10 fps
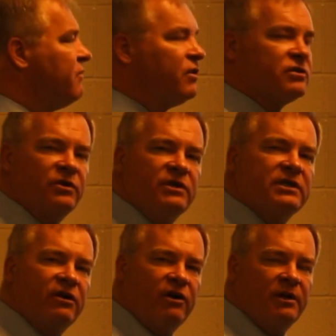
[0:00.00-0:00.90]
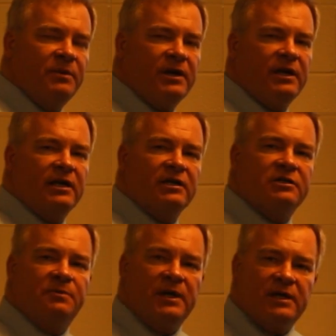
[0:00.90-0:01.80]
of our students that are limited
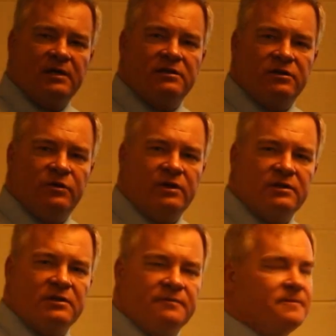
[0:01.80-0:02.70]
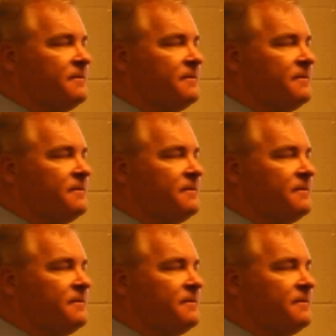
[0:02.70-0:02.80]
English speaking students.